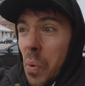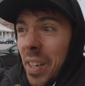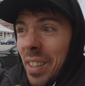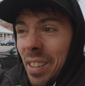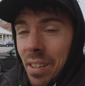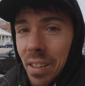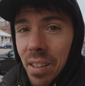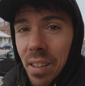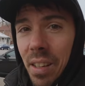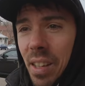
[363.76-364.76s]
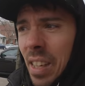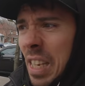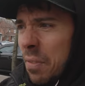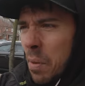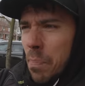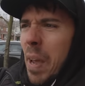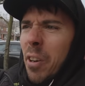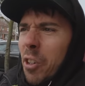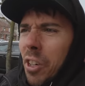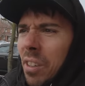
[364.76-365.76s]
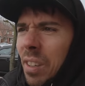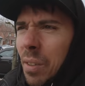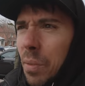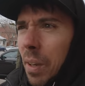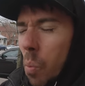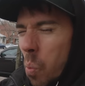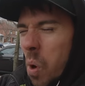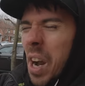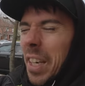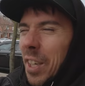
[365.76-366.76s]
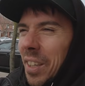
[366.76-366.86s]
one? Even better. I'm like, what?